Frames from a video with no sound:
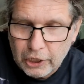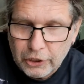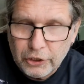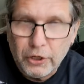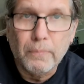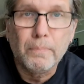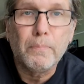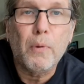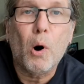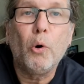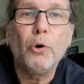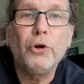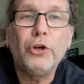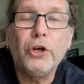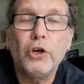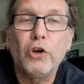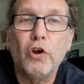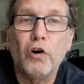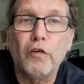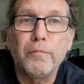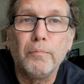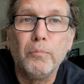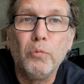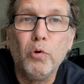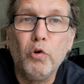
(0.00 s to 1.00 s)
motion
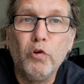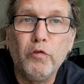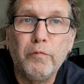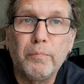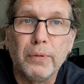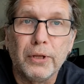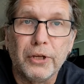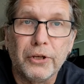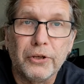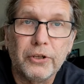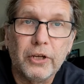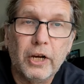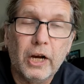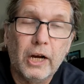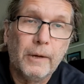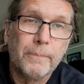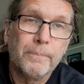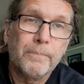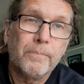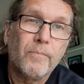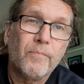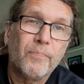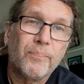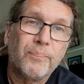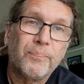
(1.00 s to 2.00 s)
of movement.
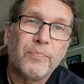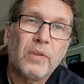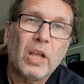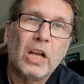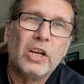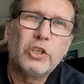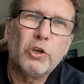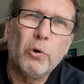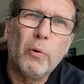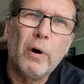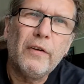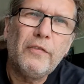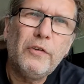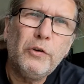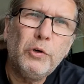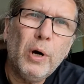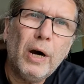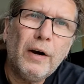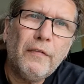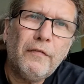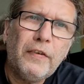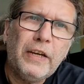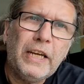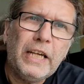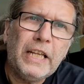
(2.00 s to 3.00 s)
So if you
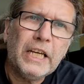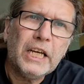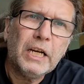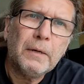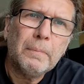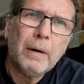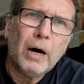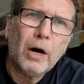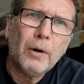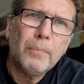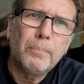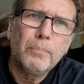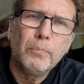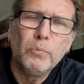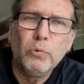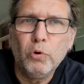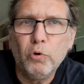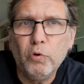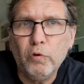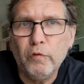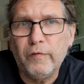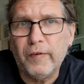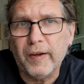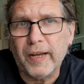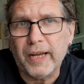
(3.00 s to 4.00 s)
are feeling about
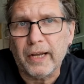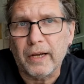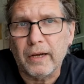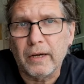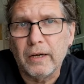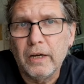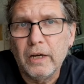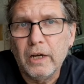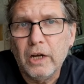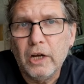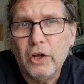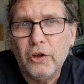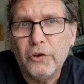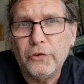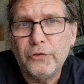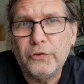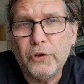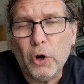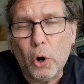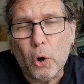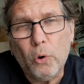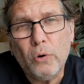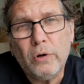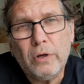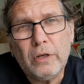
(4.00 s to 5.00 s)
moving,
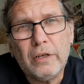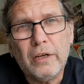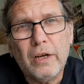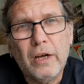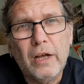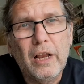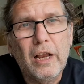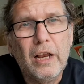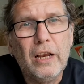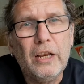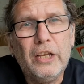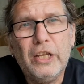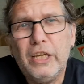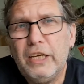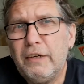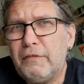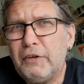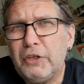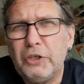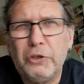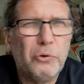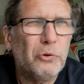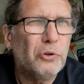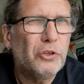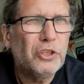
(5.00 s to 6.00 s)
don't leave
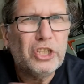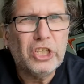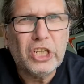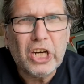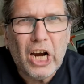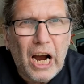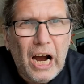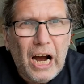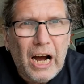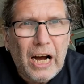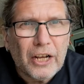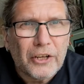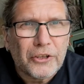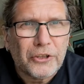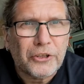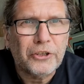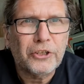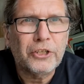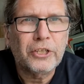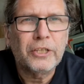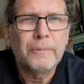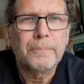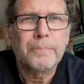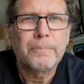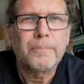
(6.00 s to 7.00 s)
it to
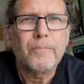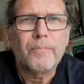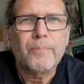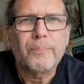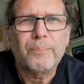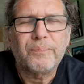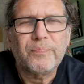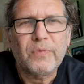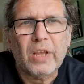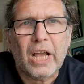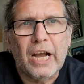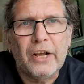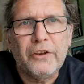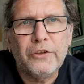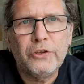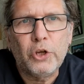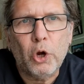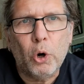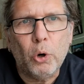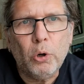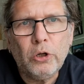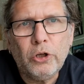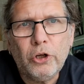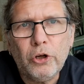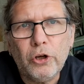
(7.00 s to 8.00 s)
chance. And
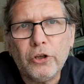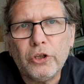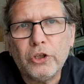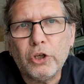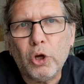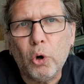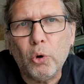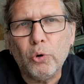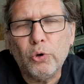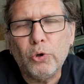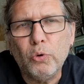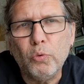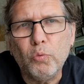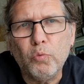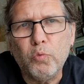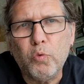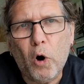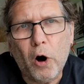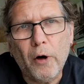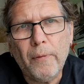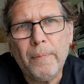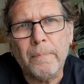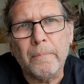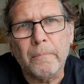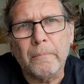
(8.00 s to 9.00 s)
don't just go to
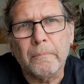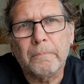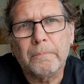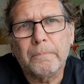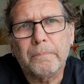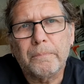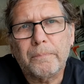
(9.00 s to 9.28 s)
one